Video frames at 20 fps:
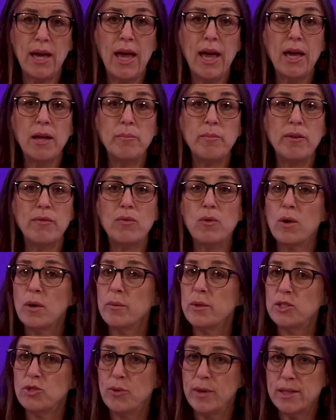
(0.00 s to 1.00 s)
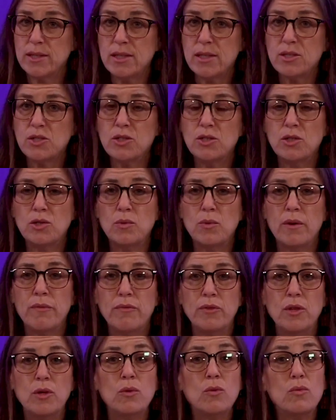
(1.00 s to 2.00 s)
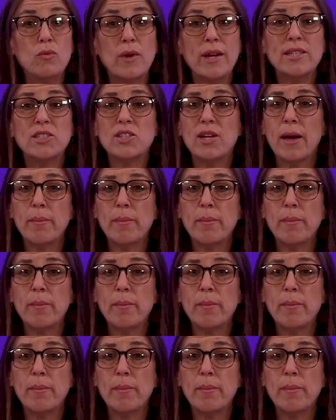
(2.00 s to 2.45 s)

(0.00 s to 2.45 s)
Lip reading: and before we transition to a few rich